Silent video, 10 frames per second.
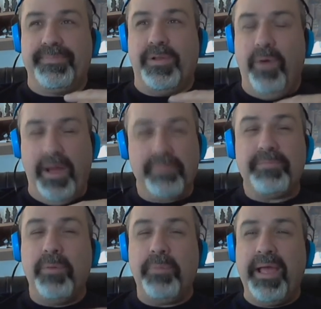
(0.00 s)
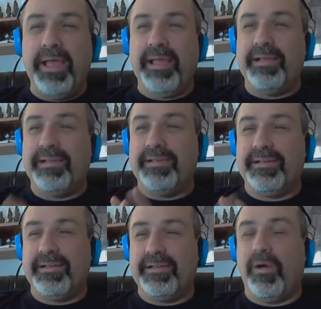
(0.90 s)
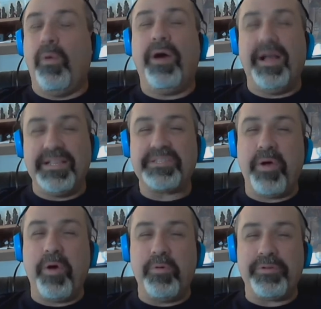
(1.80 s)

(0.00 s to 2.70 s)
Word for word: Go on, go play. Go on, smoke.